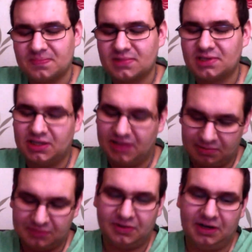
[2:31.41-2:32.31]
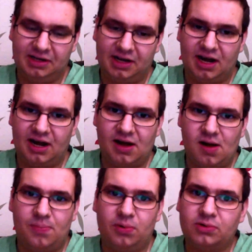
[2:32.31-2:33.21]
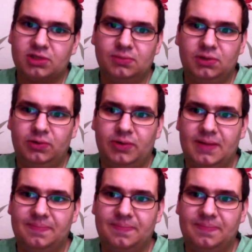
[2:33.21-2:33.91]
So that was fine. I bought some new.